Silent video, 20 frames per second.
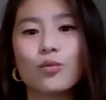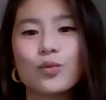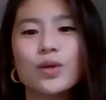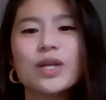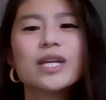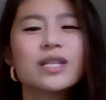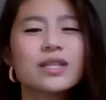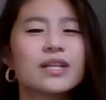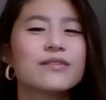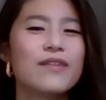we
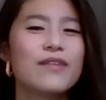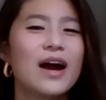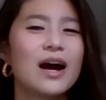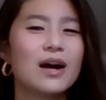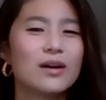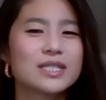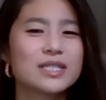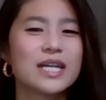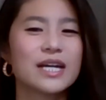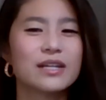can live
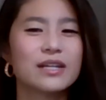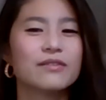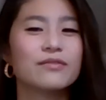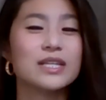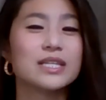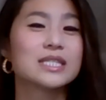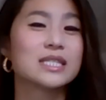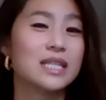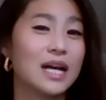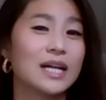outside of
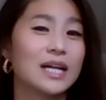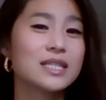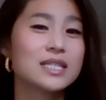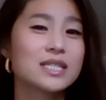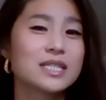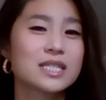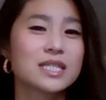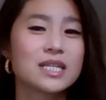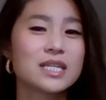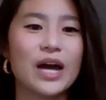these lines
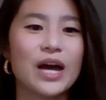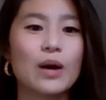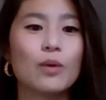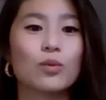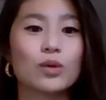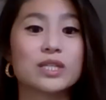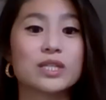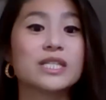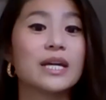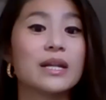that
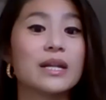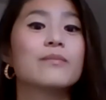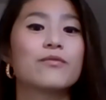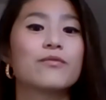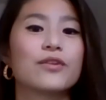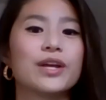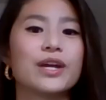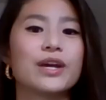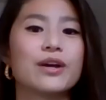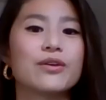were set up
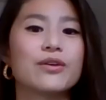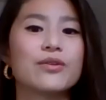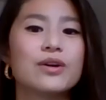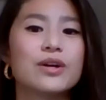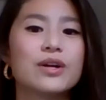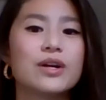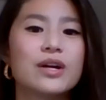for you.